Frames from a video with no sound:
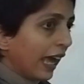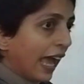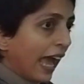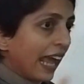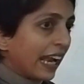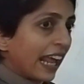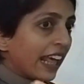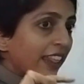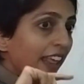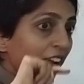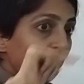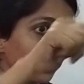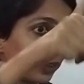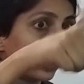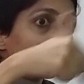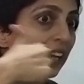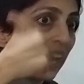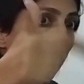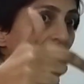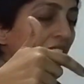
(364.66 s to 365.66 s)
And as I
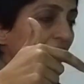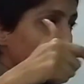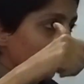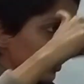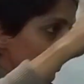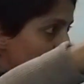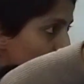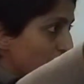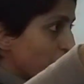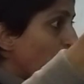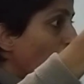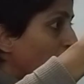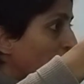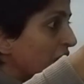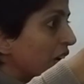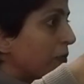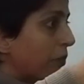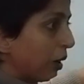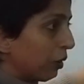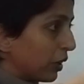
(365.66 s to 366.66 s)
realized, which I was
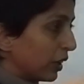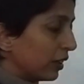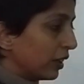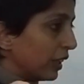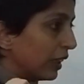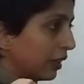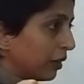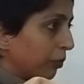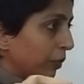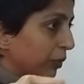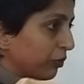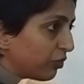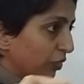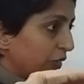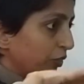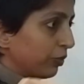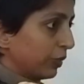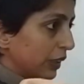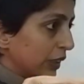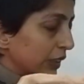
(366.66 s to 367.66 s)
talking about
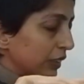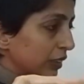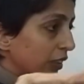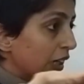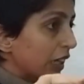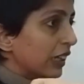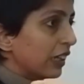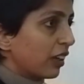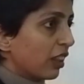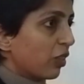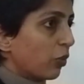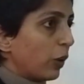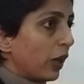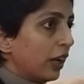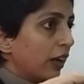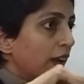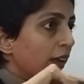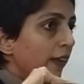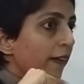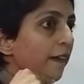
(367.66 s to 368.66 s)
earlier as
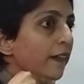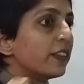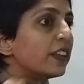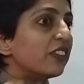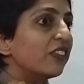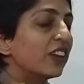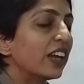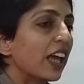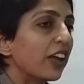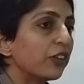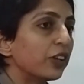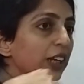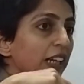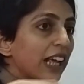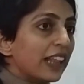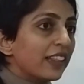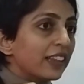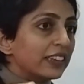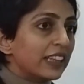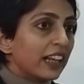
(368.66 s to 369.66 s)
well, that when I
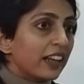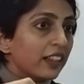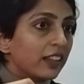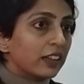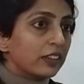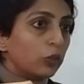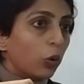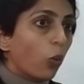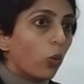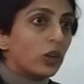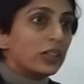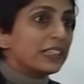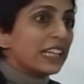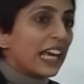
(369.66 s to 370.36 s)
realized that there is a whole